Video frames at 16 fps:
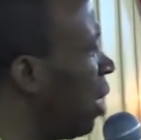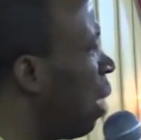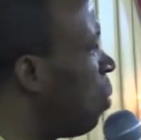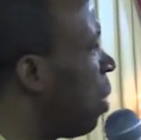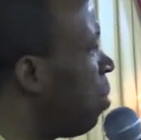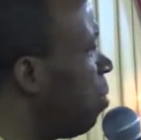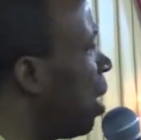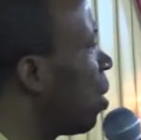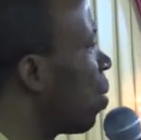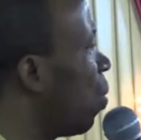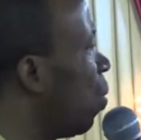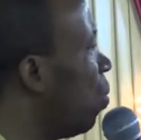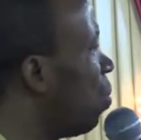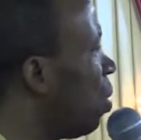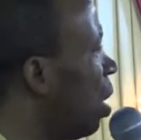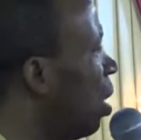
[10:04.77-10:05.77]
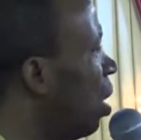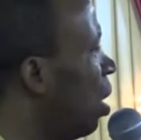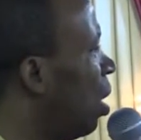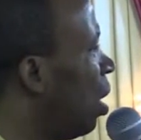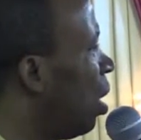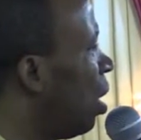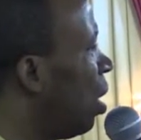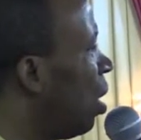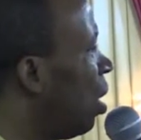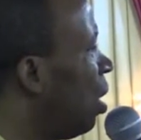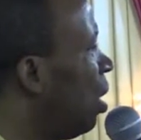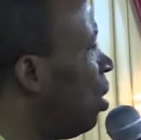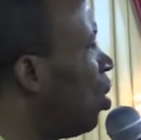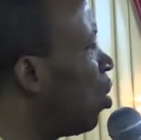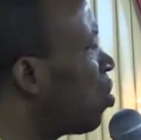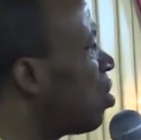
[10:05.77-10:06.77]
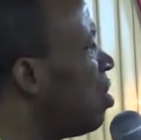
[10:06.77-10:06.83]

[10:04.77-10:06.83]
healed and be made whole. He